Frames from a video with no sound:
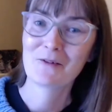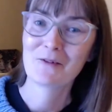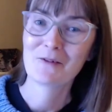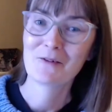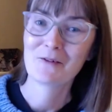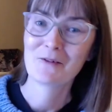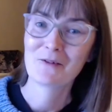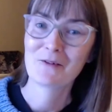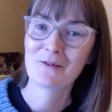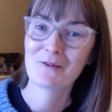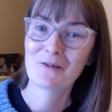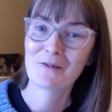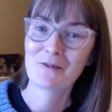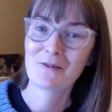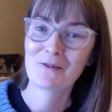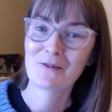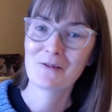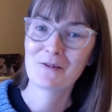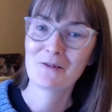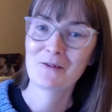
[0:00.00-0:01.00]
the test would
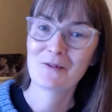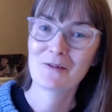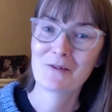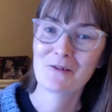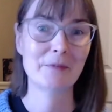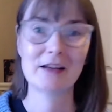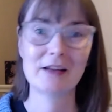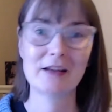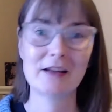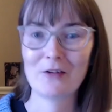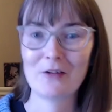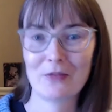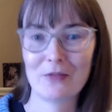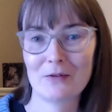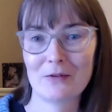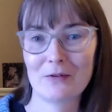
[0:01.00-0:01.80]
be happening with the